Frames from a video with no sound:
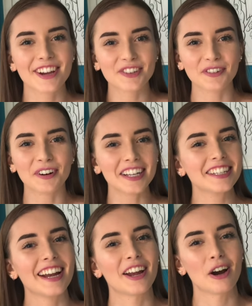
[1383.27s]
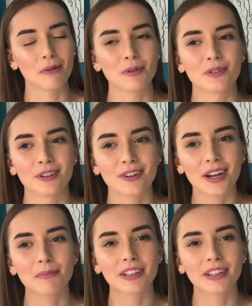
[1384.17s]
you guys for watching. I hope you enjoyed.